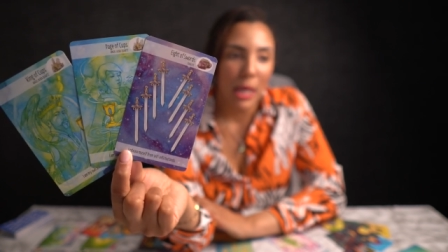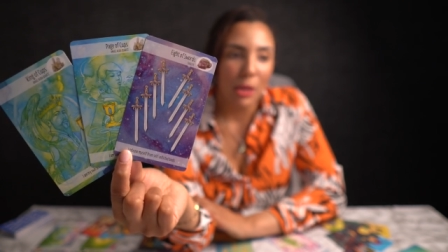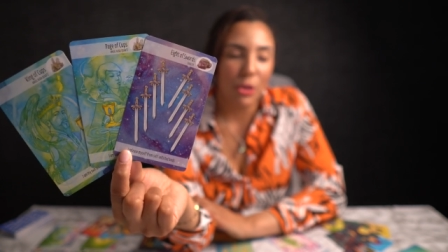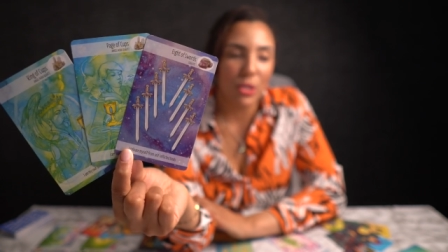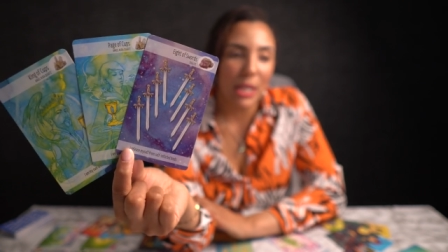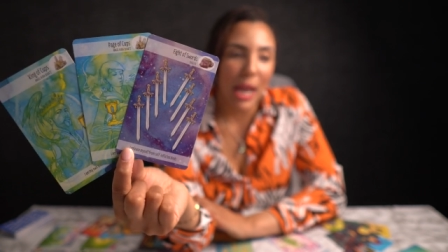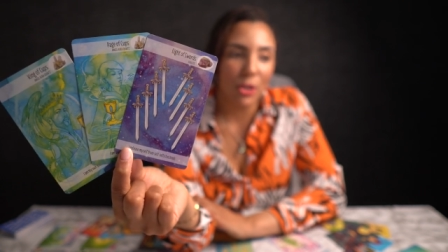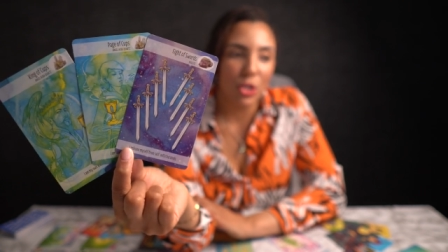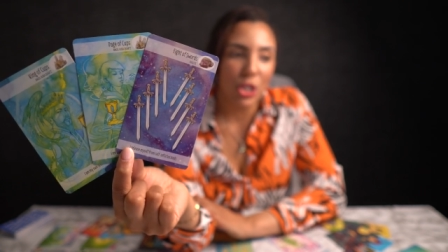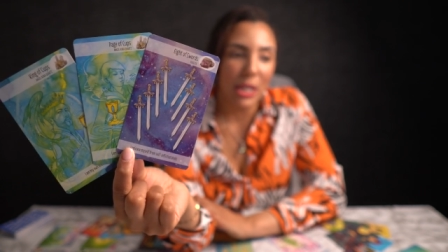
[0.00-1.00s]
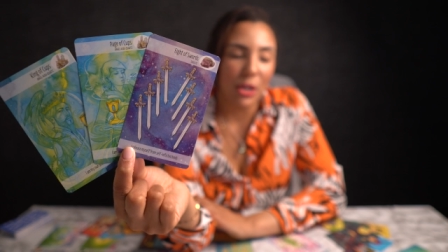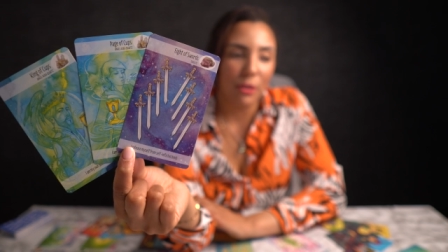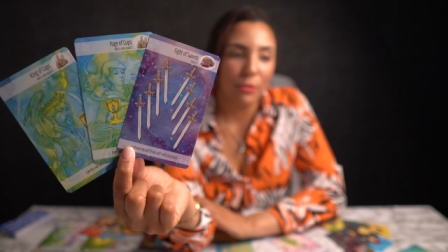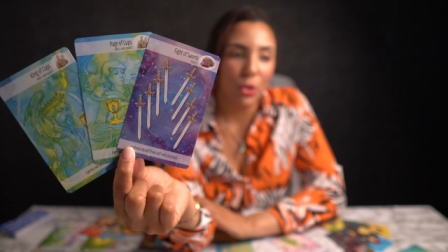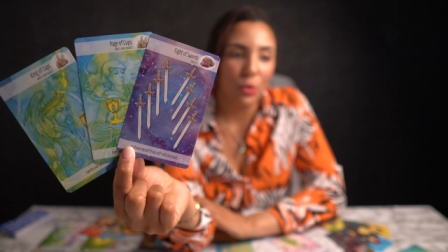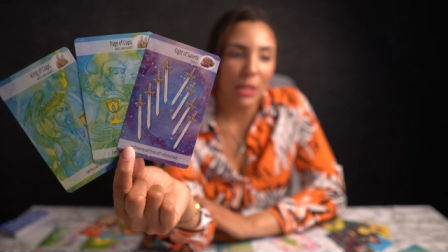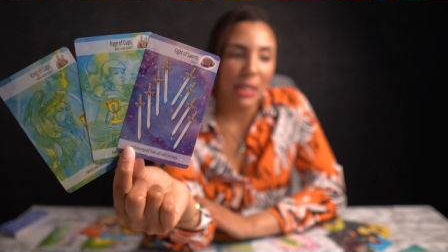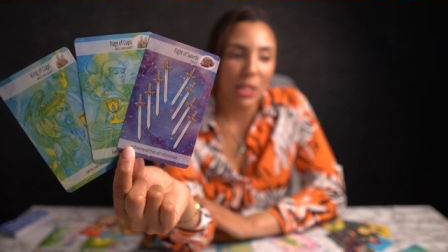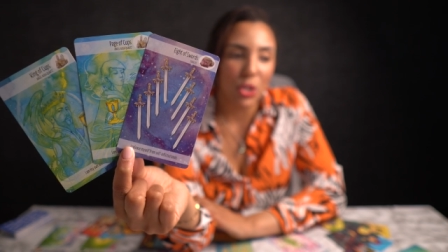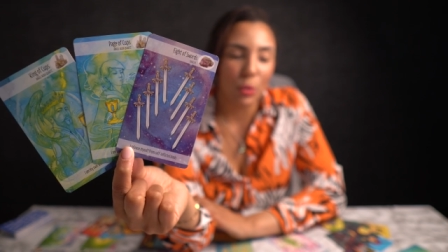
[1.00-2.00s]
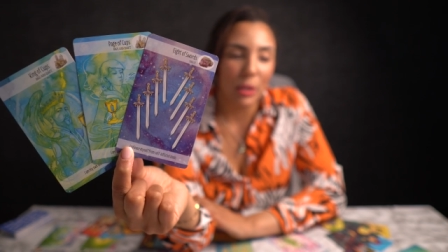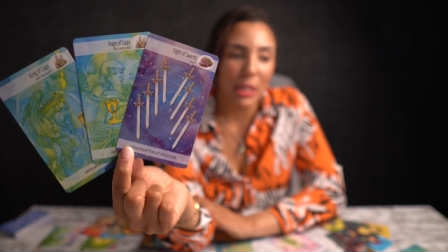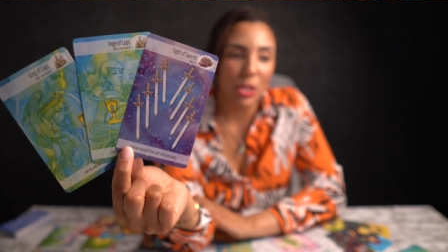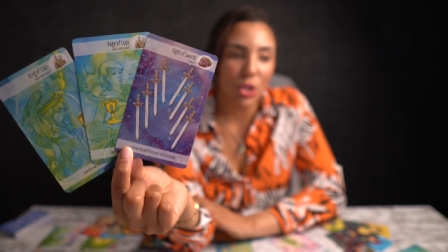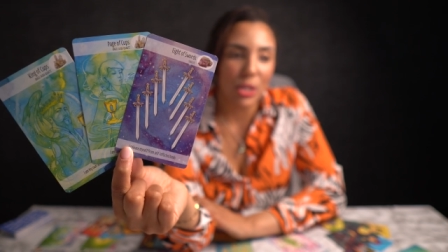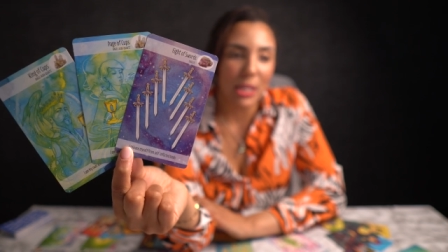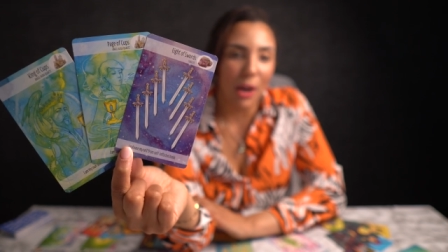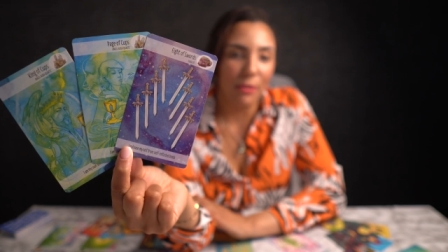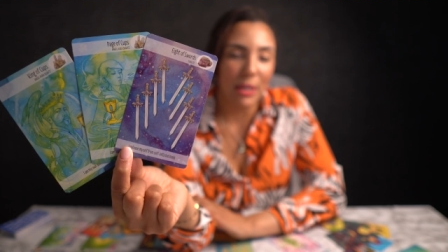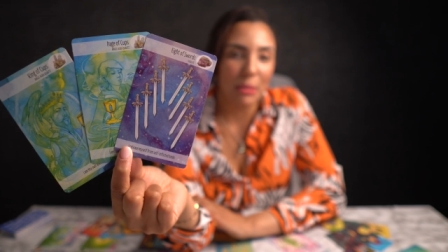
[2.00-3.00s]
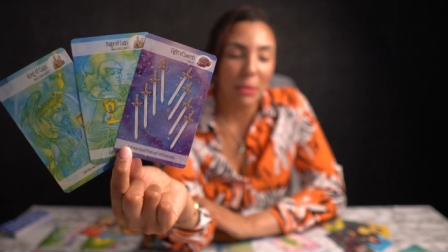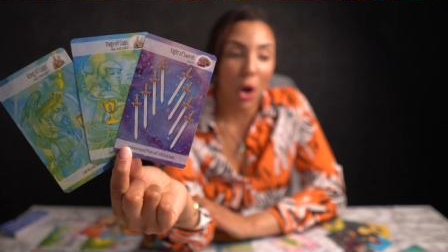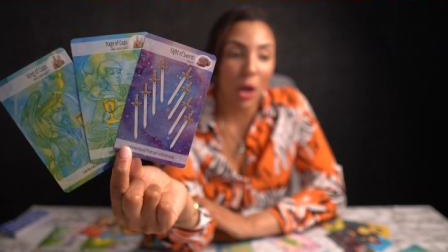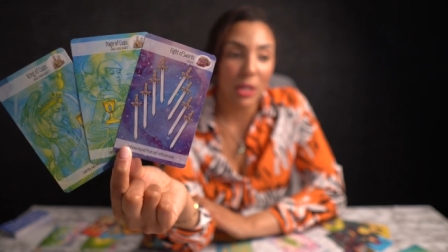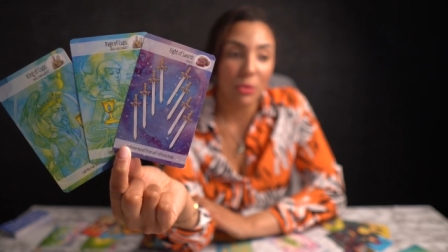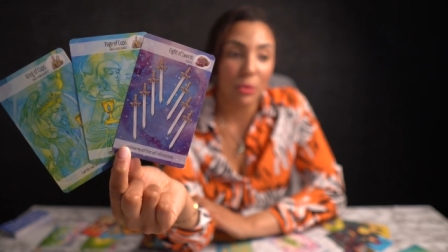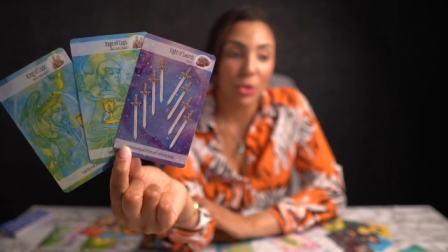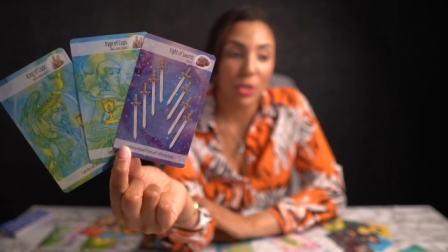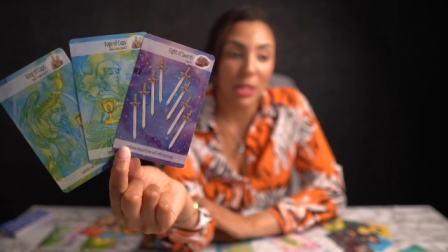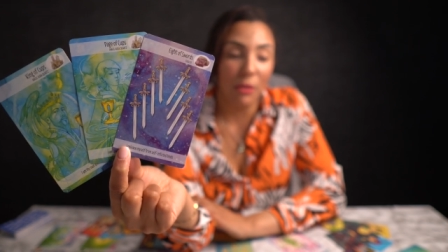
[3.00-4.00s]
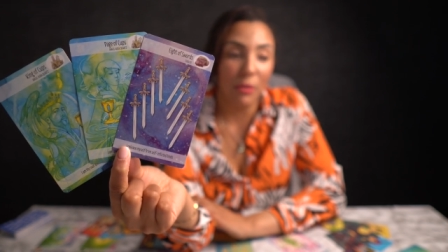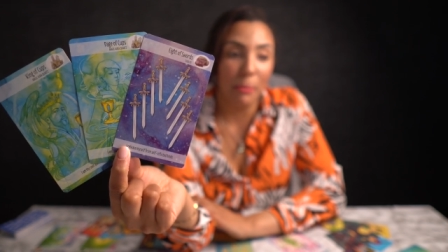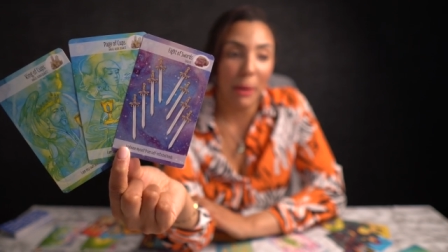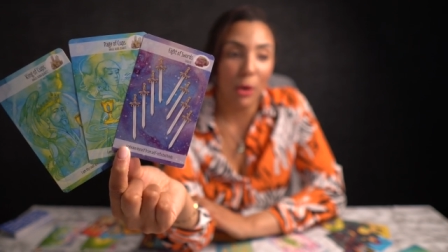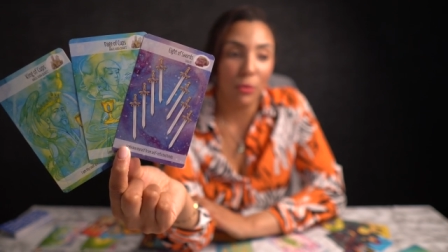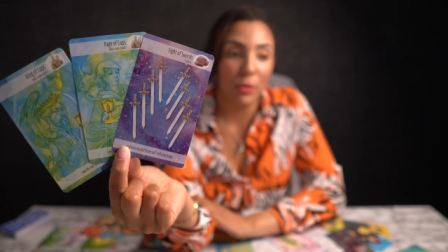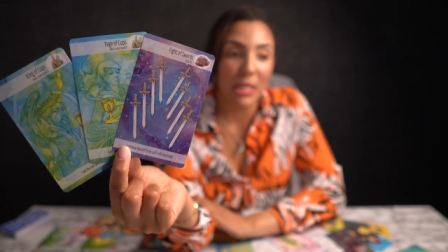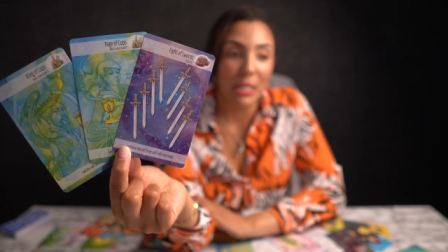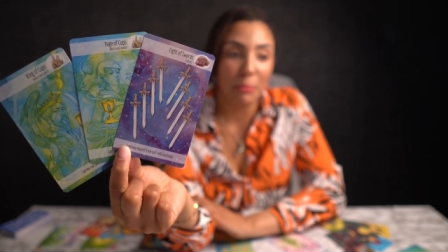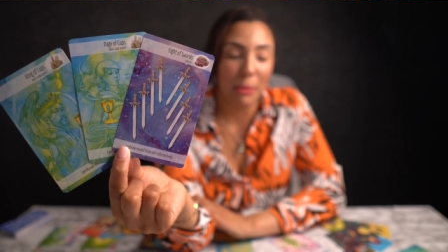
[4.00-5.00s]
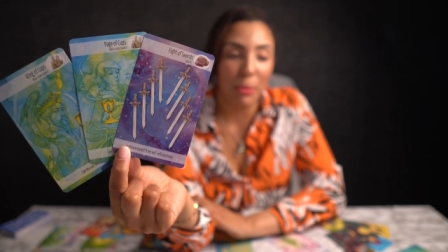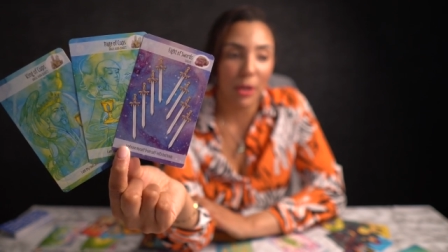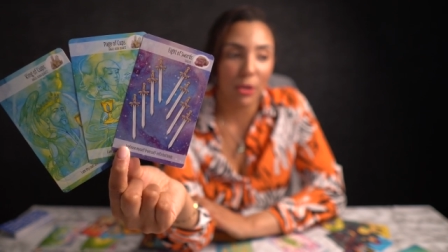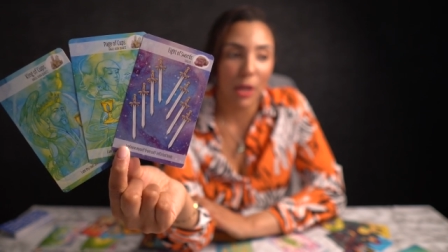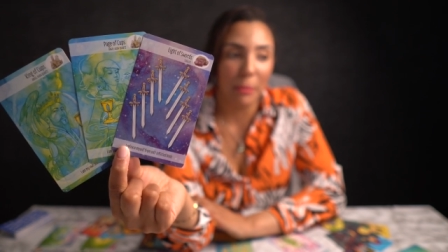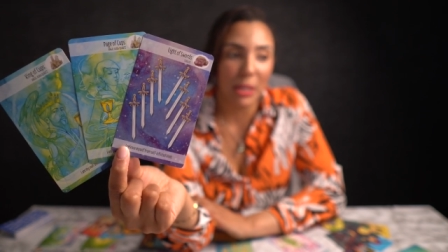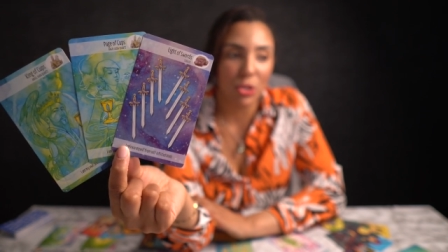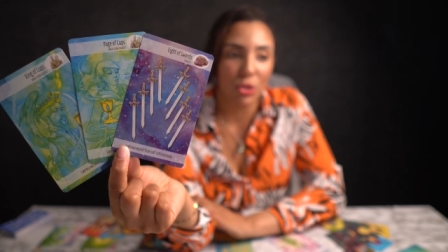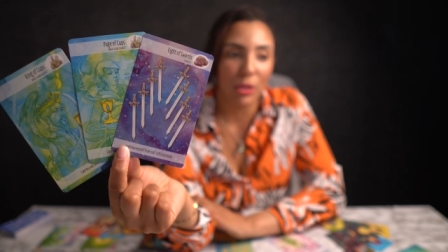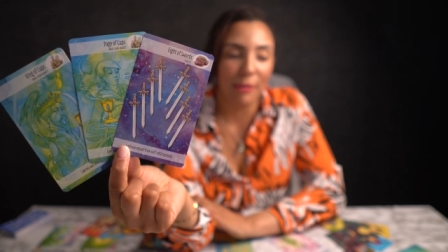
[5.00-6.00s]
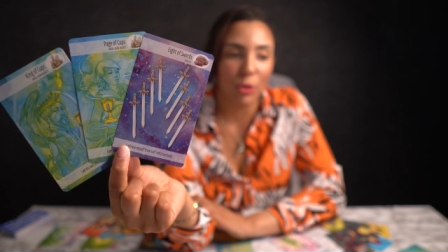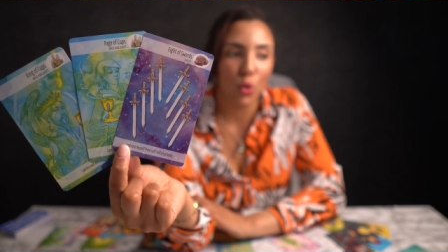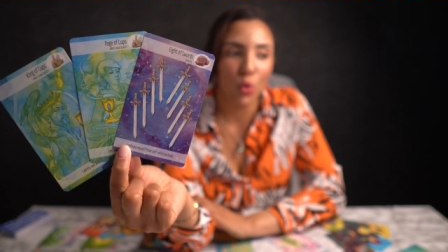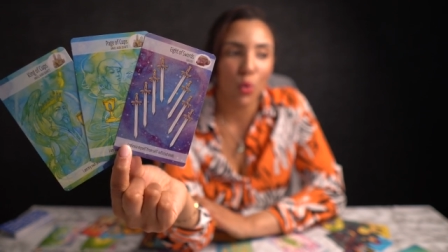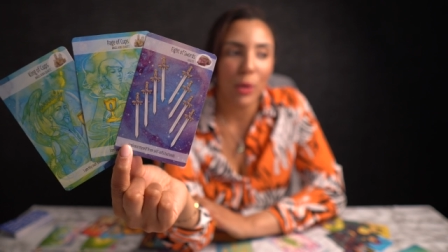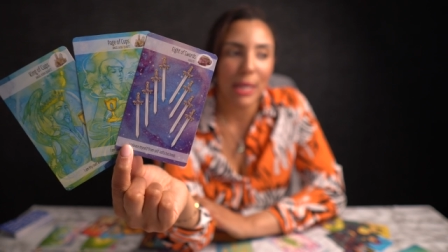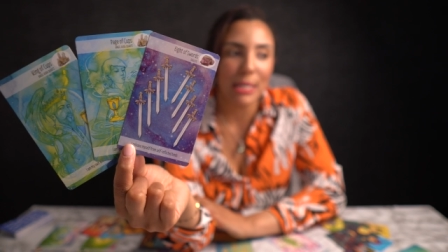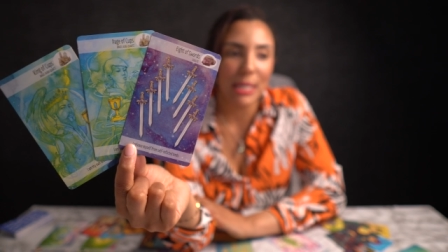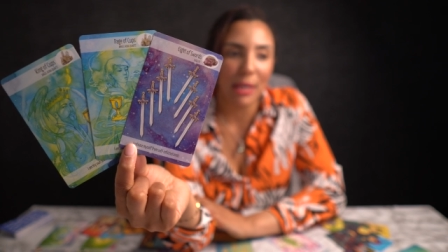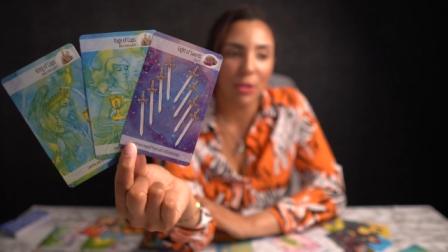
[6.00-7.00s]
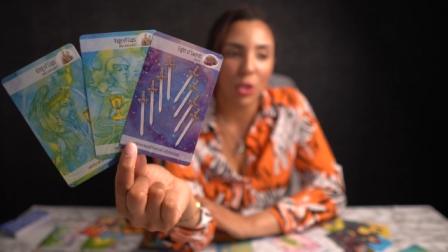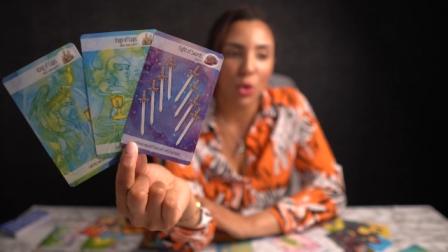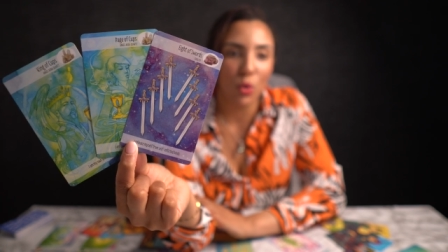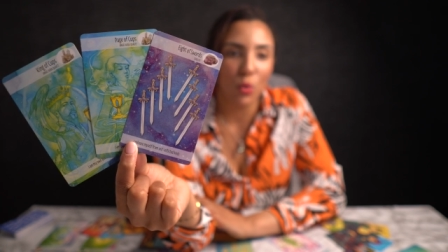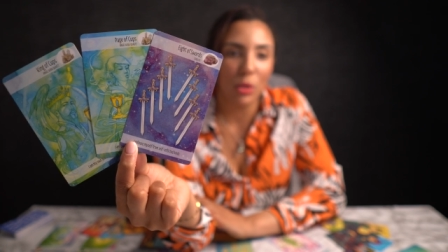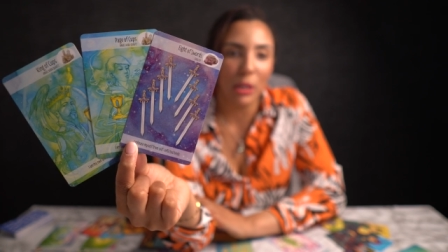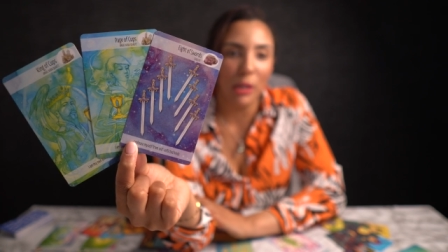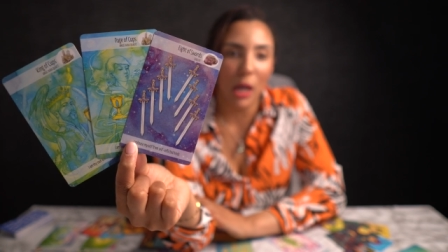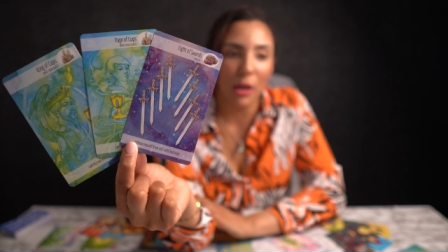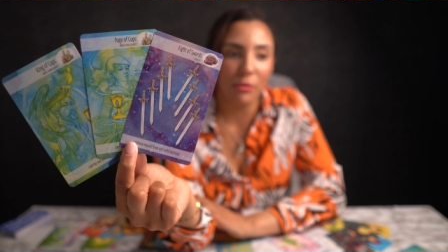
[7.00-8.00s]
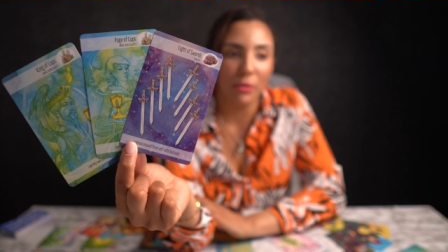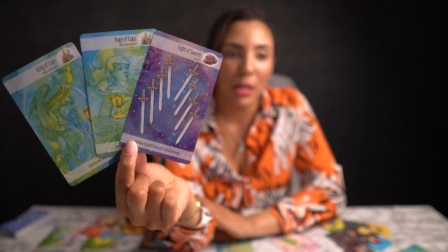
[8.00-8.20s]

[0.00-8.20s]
There's an energy here of you needing to release yourself and to be honest with yourself about these people that are coming into your life. Who is giving you the love?